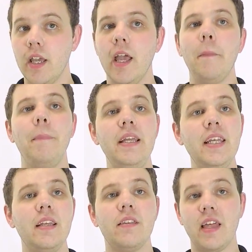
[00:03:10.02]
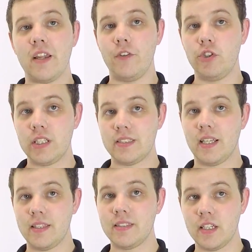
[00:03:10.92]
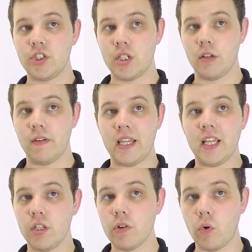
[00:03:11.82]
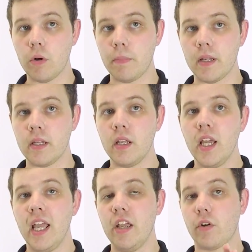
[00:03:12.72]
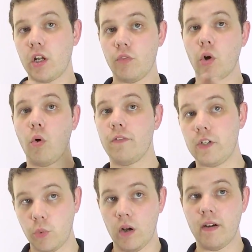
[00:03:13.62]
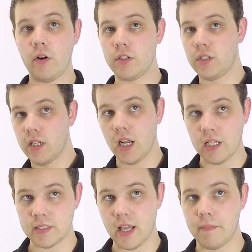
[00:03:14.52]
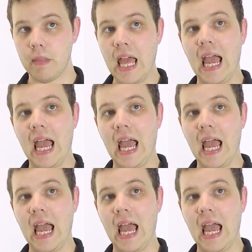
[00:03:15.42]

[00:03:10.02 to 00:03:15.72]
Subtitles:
meaning that if you just set this on a shelf and hit the record button, it can record for 12 hours nonstop.